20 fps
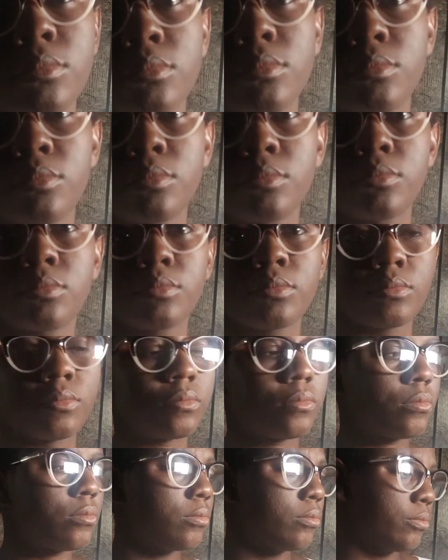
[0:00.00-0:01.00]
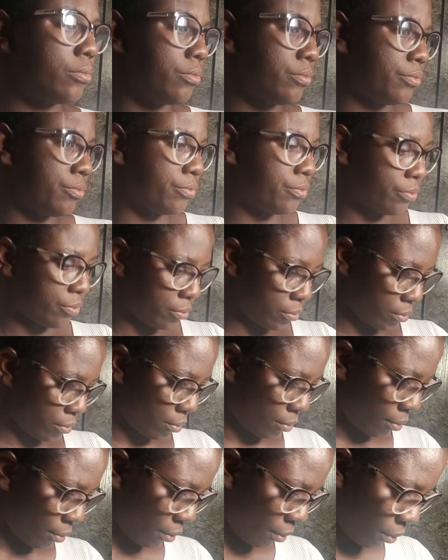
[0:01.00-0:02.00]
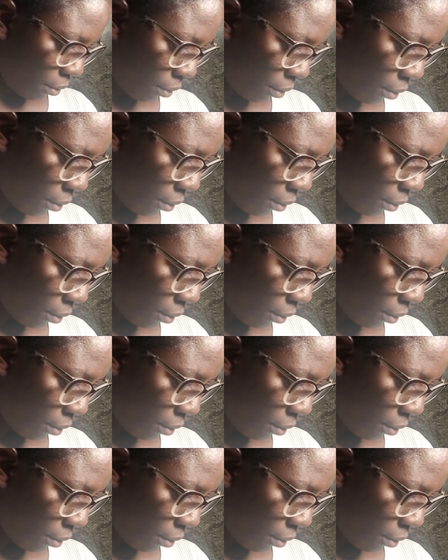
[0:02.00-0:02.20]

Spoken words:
and there is definitely going to